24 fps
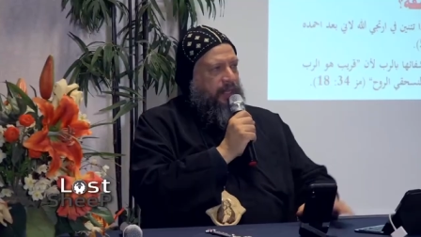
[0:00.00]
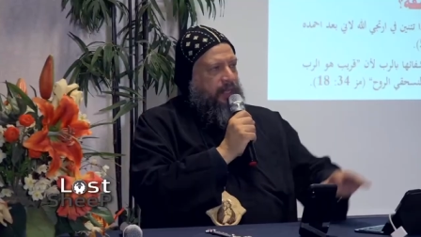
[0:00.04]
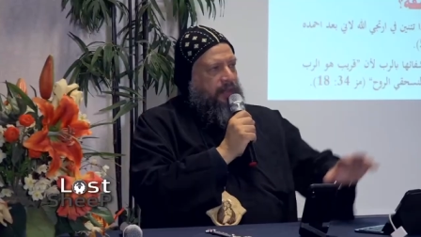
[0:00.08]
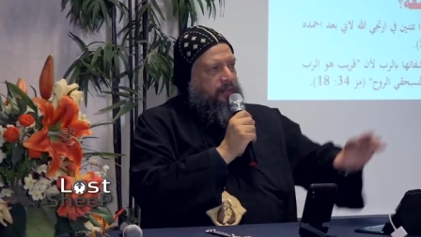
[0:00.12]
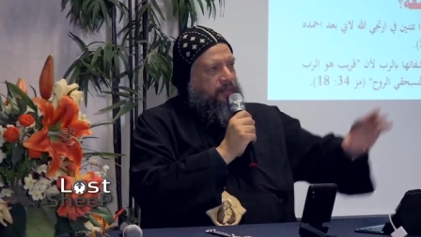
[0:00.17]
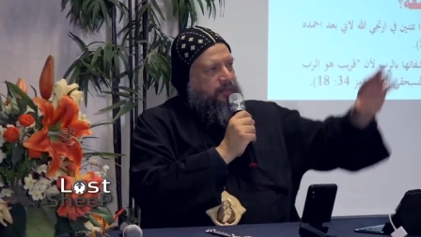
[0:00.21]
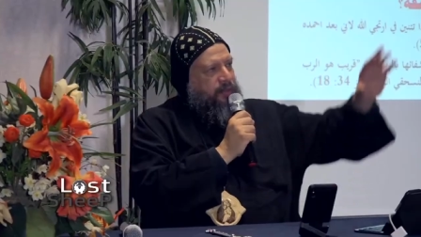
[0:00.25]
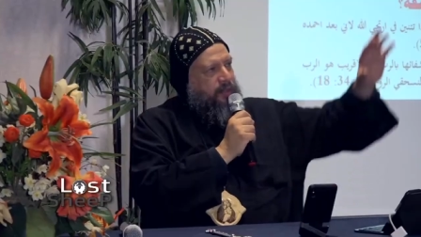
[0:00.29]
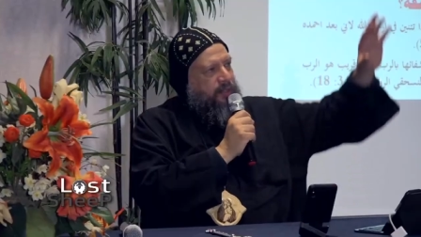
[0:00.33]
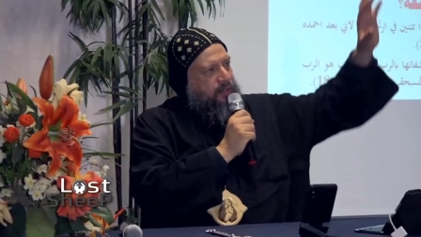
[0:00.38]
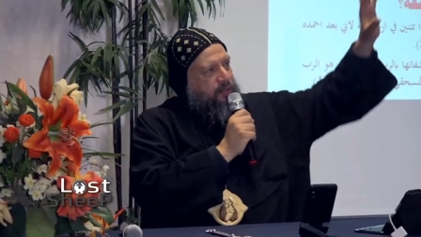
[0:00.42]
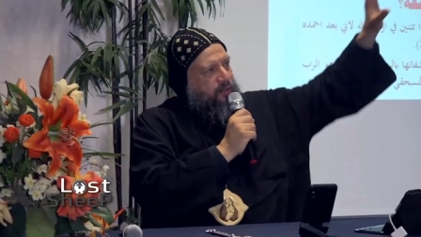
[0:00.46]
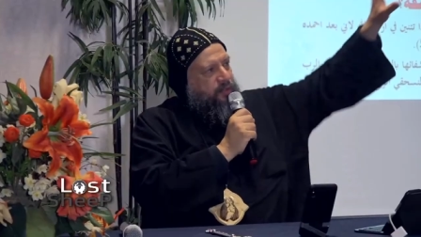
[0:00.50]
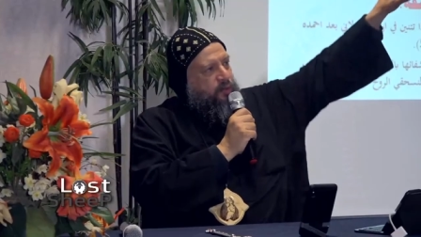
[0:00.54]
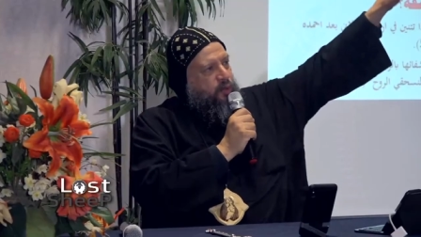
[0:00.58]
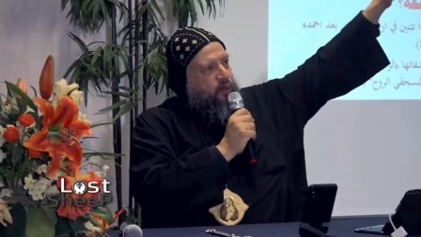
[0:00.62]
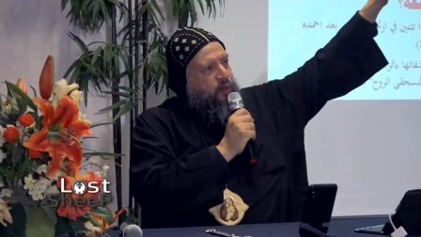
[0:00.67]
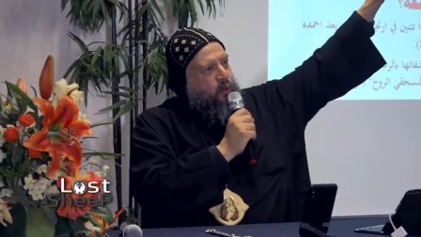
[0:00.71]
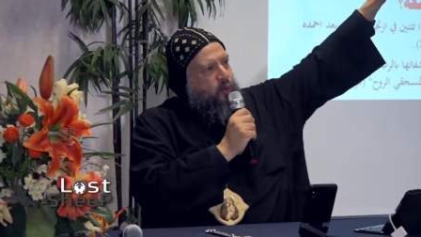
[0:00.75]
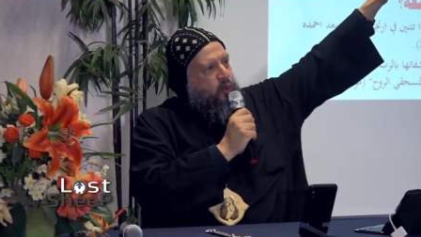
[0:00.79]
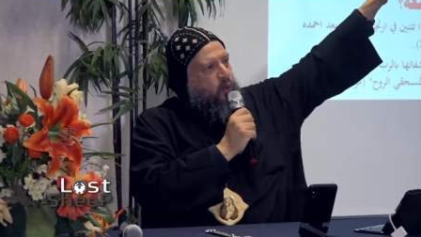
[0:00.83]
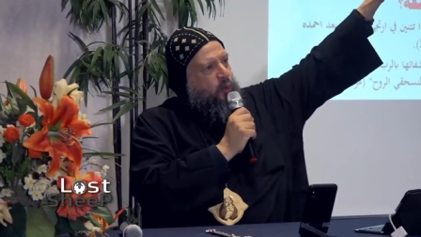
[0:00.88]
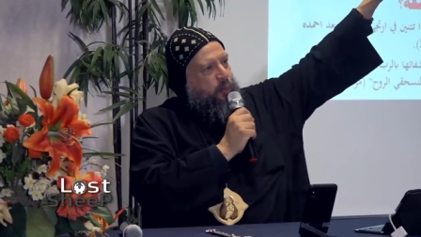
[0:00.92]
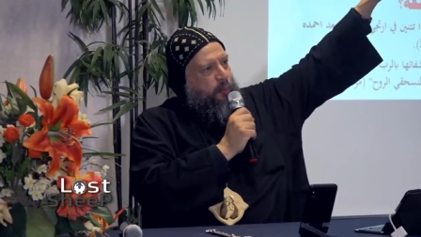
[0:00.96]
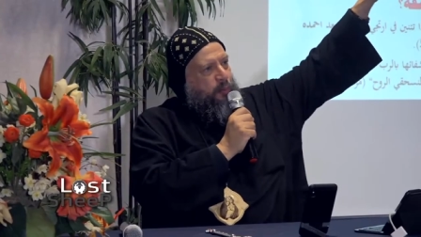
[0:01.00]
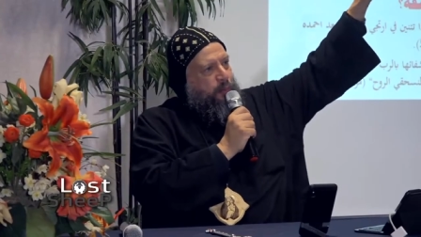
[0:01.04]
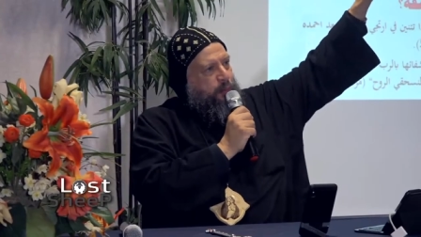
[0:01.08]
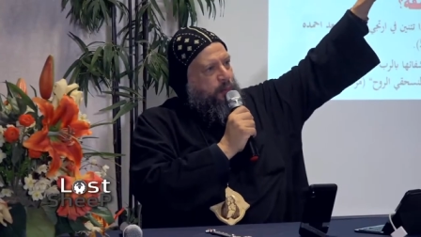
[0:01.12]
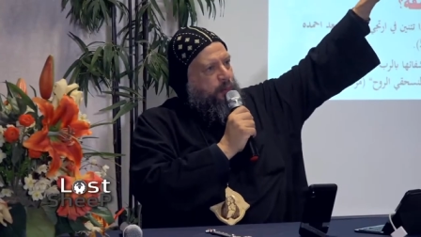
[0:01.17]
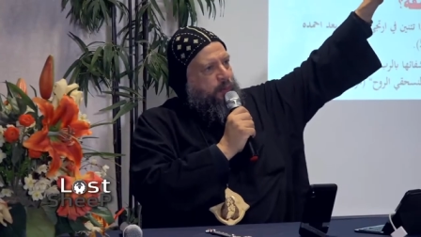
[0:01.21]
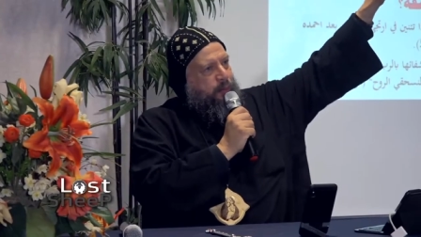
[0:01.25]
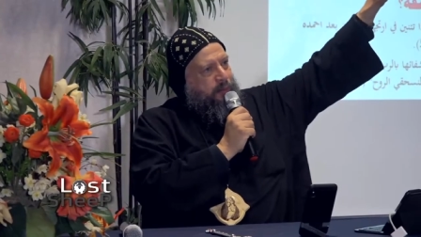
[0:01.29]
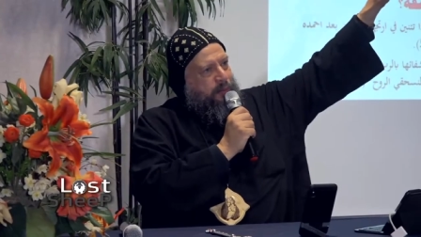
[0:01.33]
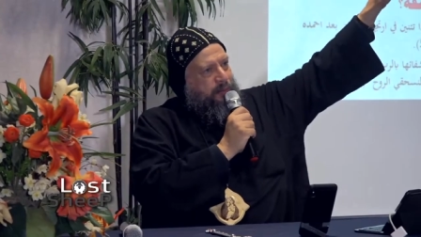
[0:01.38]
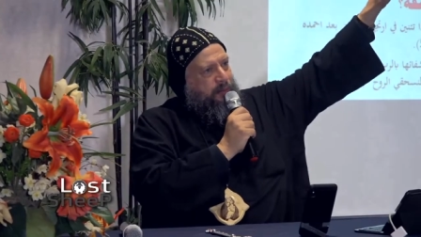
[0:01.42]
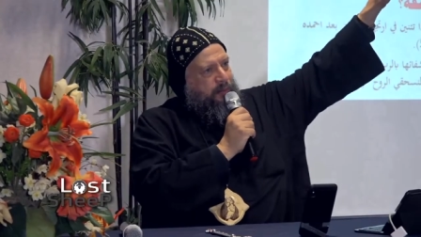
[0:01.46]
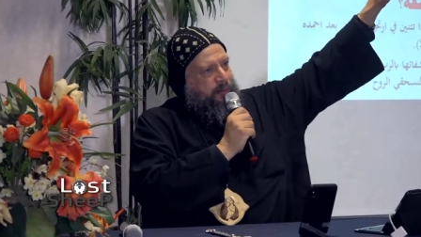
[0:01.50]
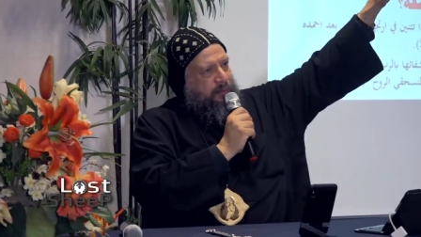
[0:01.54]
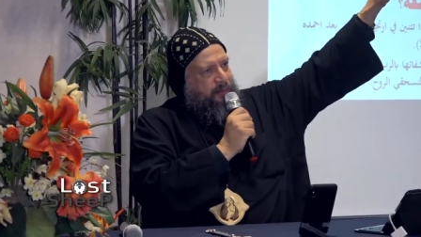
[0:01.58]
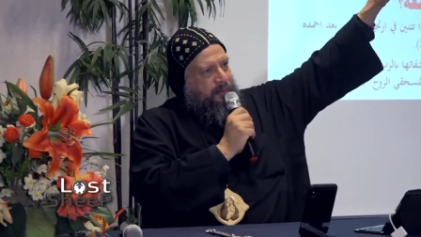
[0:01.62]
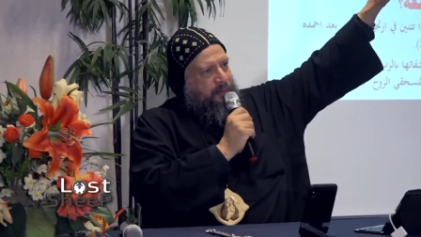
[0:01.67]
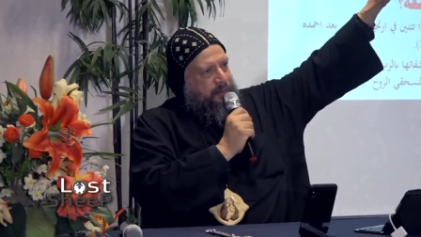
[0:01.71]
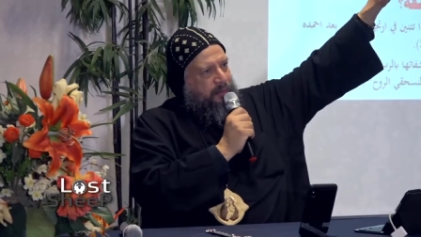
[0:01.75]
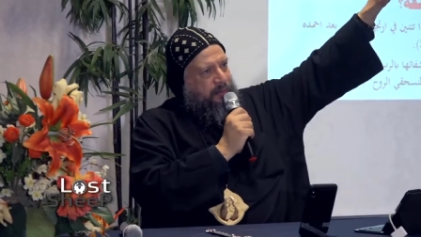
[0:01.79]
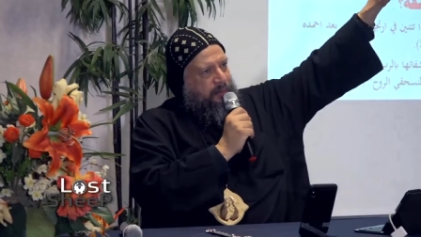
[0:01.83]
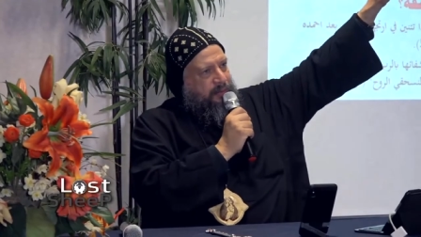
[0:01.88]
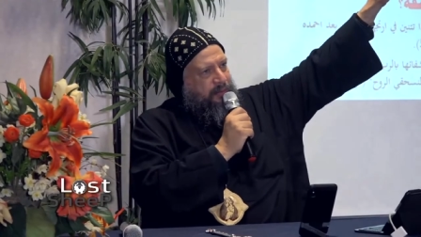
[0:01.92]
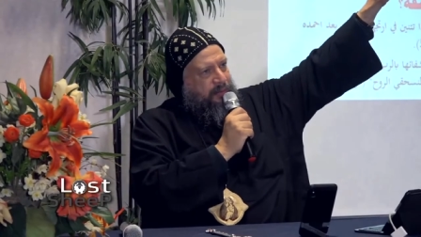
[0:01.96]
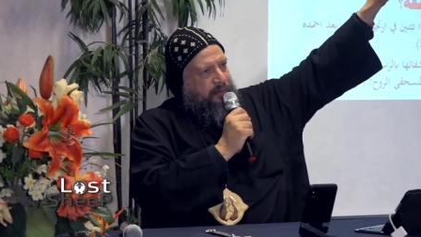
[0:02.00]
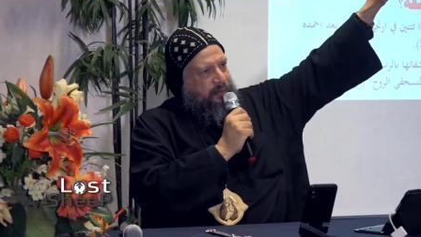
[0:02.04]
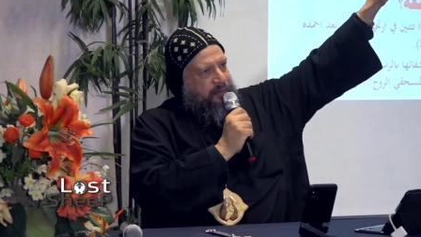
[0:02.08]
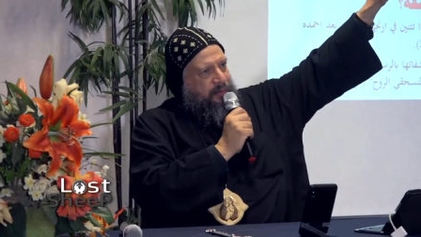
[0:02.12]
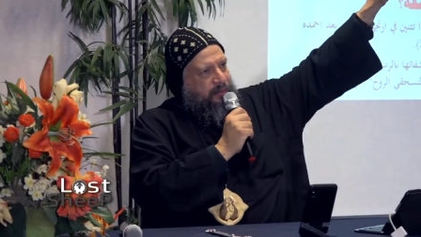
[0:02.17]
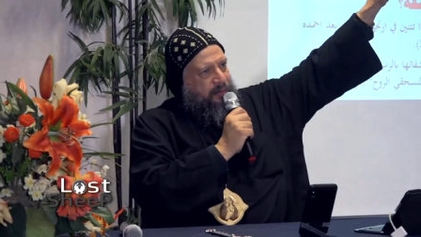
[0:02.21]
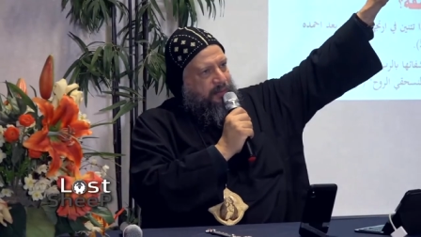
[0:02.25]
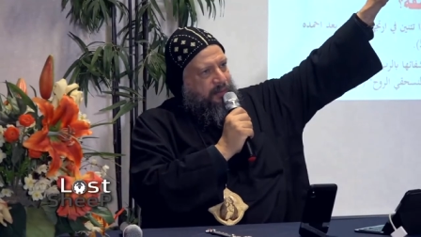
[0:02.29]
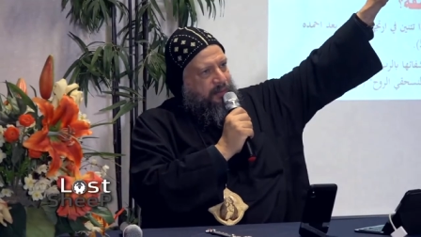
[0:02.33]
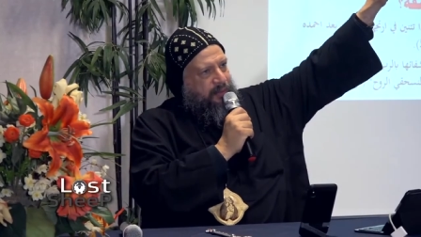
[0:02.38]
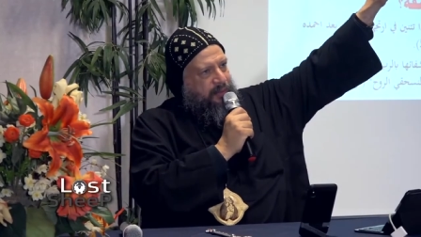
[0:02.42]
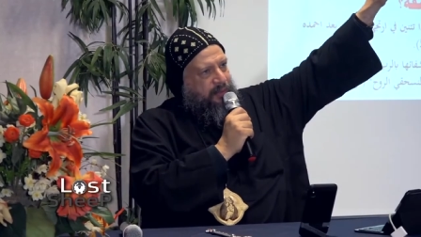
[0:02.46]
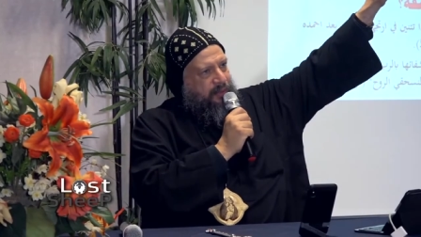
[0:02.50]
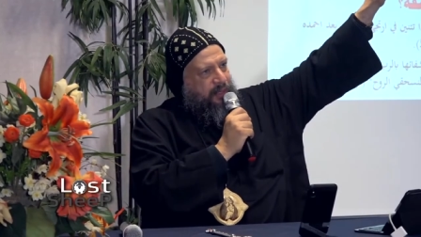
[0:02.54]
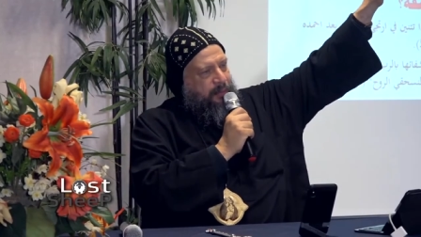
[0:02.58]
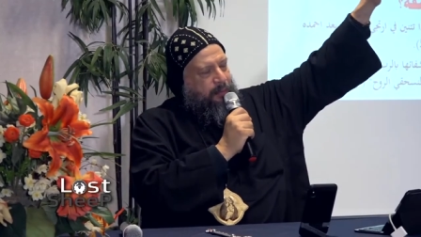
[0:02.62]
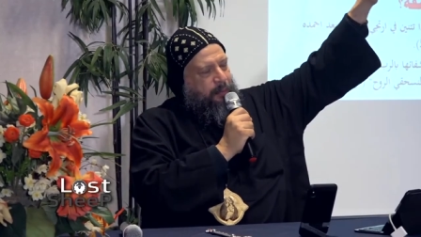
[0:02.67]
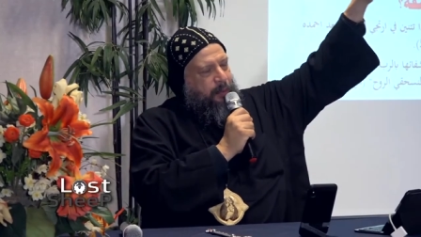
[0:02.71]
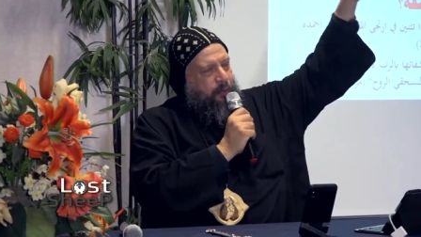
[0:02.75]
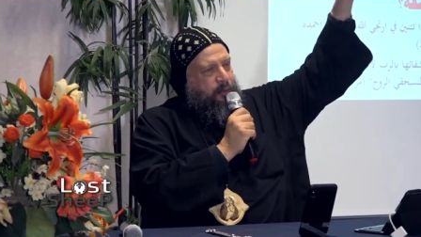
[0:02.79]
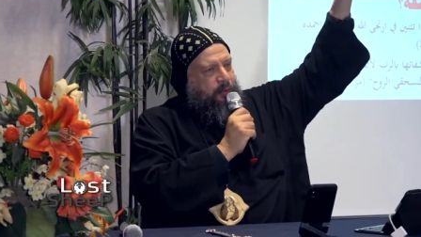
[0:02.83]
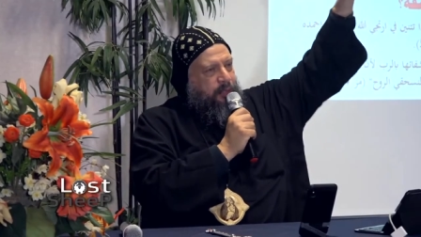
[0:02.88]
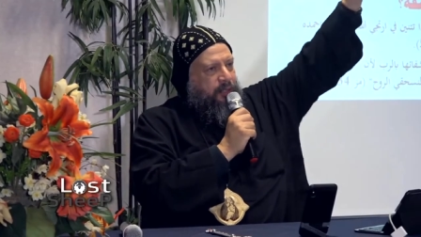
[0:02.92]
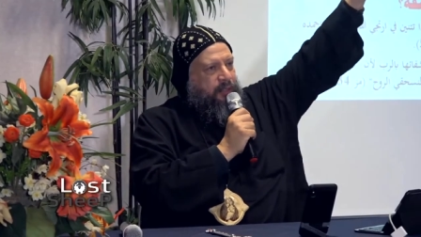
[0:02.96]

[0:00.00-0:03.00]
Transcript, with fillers: if there is no hope about